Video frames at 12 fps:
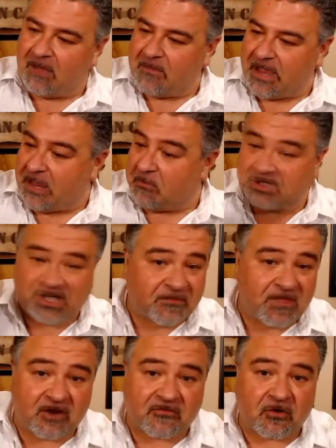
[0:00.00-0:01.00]
It was up
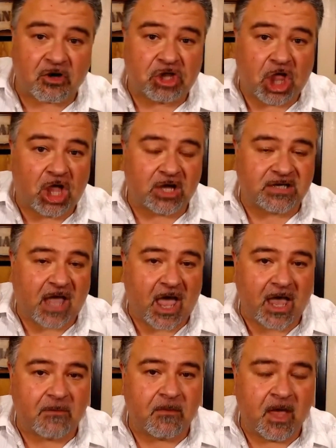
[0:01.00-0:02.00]
there for a long
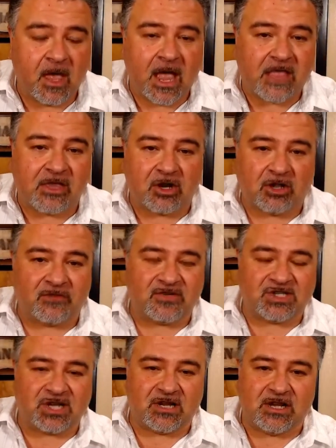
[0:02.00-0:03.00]
time, and then all of a
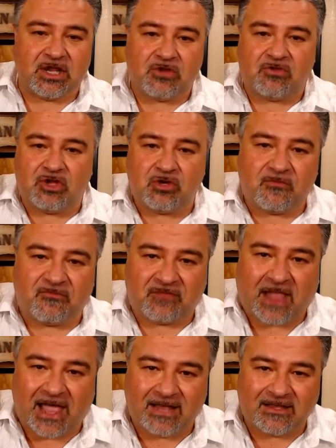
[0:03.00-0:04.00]
sudden YouTube
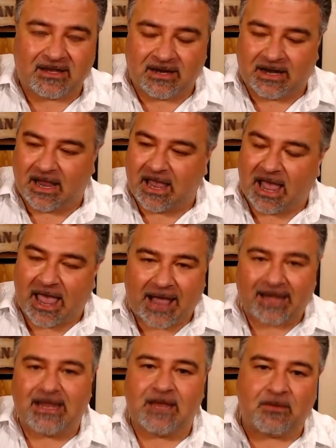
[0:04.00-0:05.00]
flagged it, and I had to
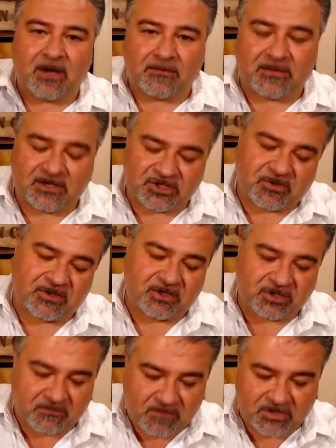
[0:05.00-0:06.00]
keep it up there, so I took
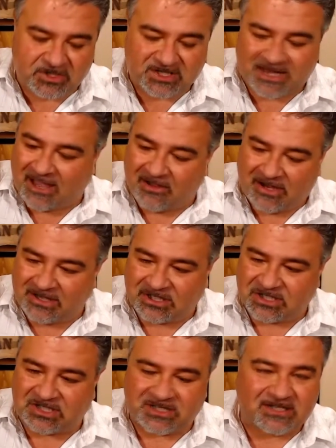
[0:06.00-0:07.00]
the music out, and
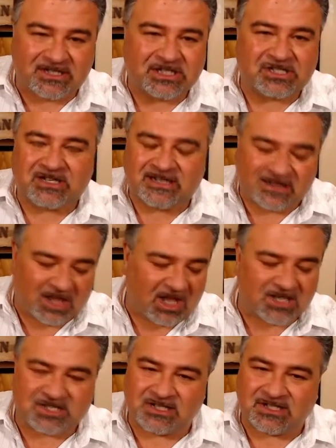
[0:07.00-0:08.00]
it
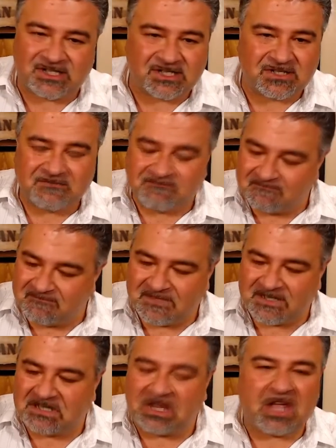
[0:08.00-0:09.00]
lost
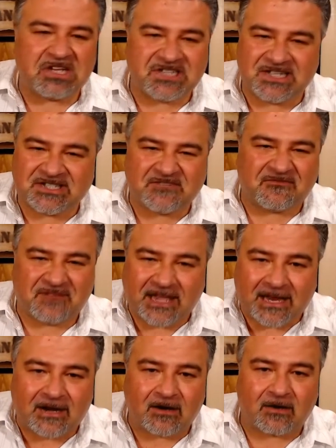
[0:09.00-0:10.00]
its
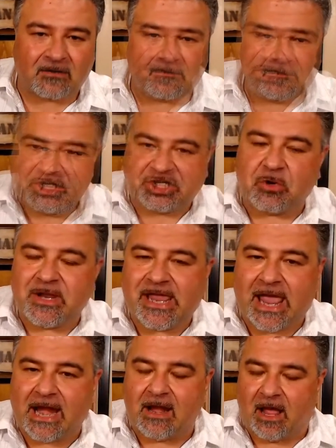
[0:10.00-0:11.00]
flair. So
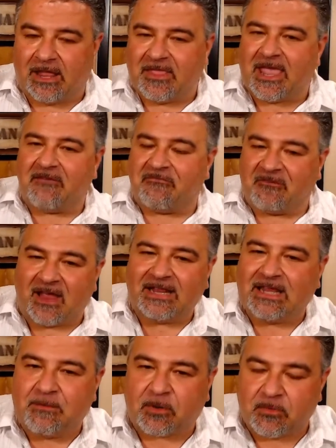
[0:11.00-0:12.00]
again, they have
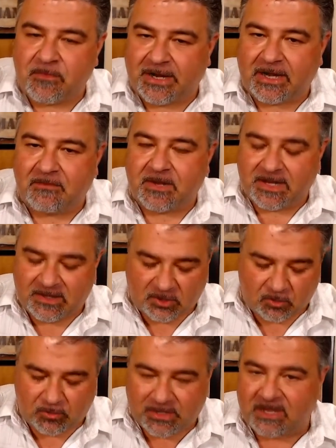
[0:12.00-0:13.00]
finally permitted me
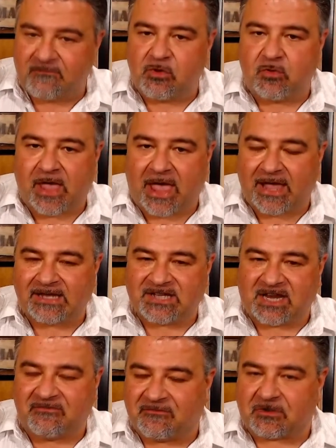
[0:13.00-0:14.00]
to give you guys
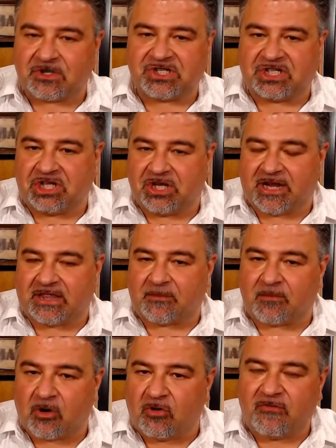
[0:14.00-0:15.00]
a first look at the
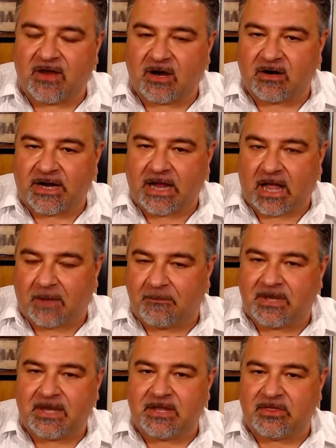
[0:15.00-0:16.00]
ProVari
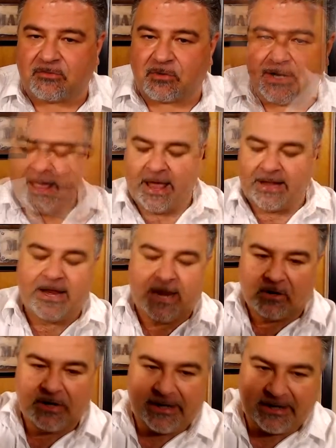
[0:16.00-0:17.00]
P3, and
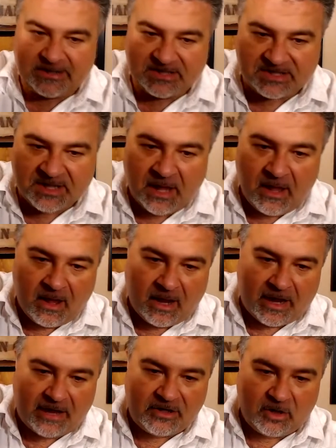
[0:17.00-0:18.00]
here it is.
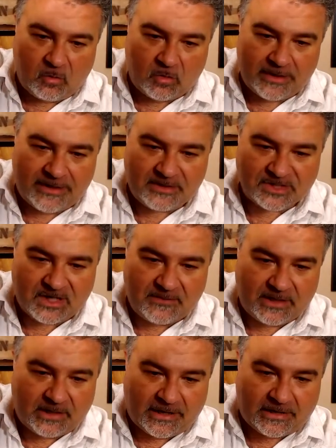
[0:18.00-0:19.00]
Don't worry, there's going to be a
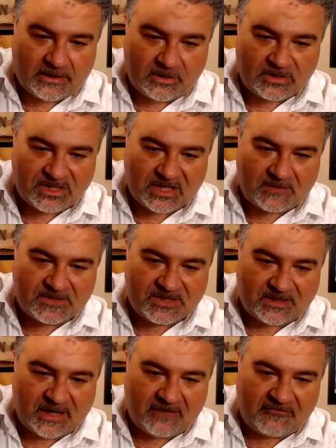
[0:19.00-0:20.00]
lot of close-ups, a
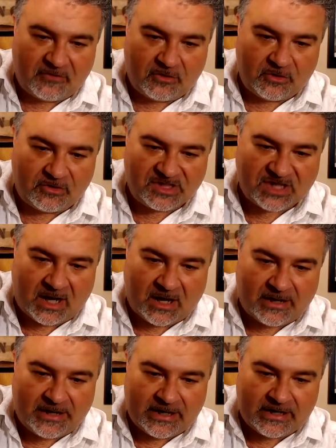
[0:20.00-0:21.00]
lot of photos
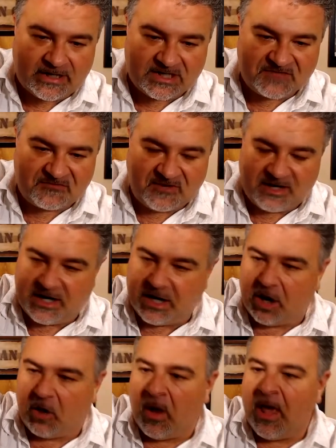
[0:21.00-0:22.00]
in this
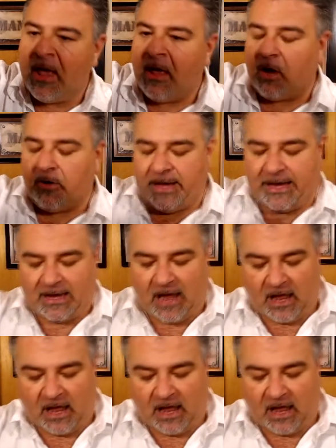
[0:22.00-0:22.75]
video. Okay,